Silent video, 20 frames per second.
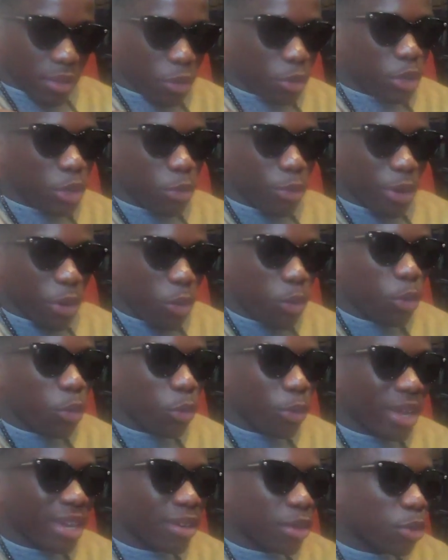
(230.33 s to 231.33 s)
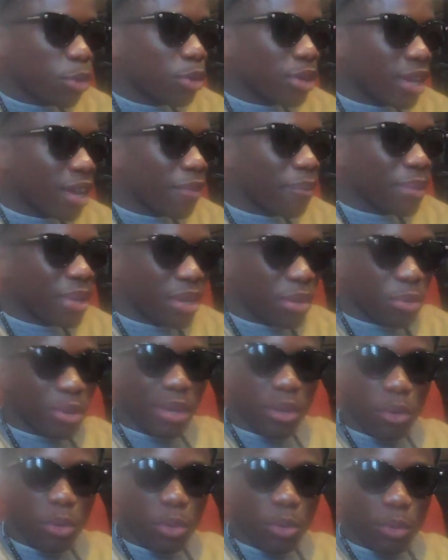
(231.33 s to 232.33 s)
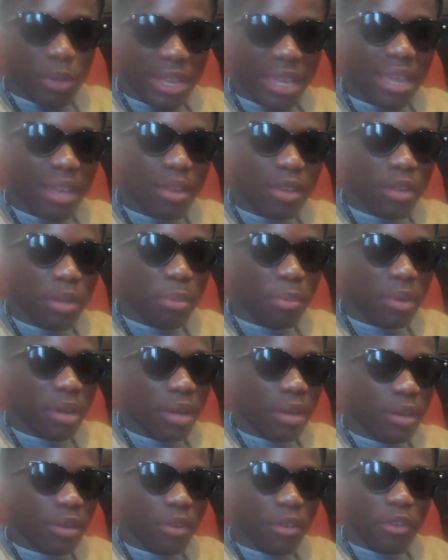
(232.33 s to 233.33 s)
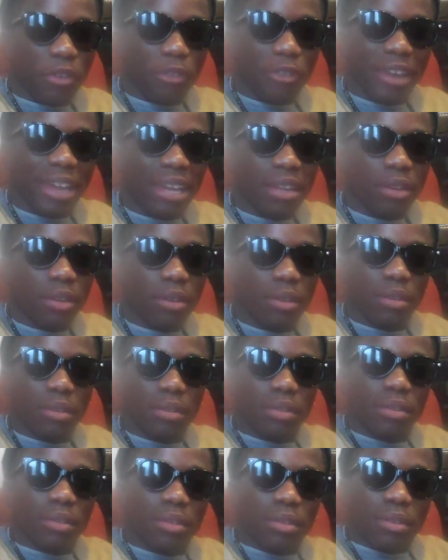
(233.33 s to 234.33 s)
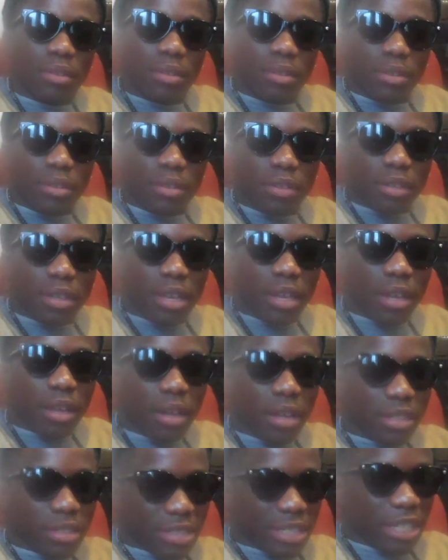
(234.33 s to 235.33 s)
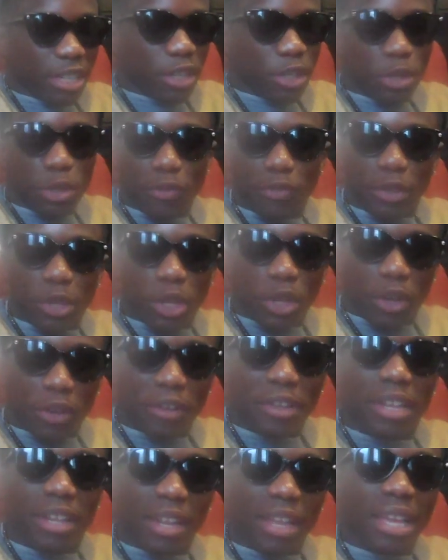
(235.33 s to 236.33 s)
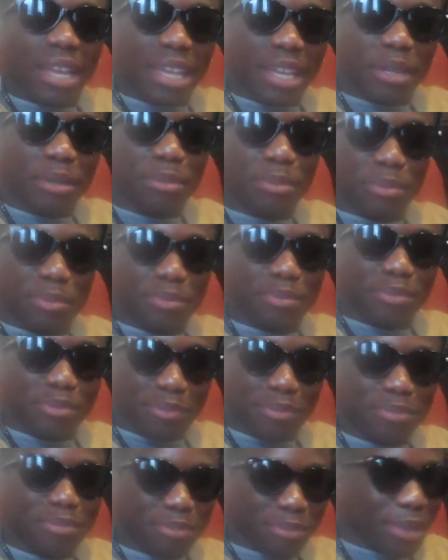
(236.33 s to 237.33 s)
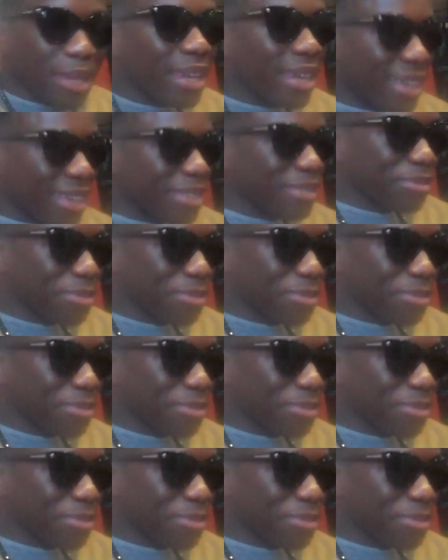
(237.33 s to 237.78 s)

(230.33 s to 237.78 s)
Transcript: although we're cool. I met her, we're cool, we get along. But Rihanna, yeah, I see her new video, I really like it. Yeah.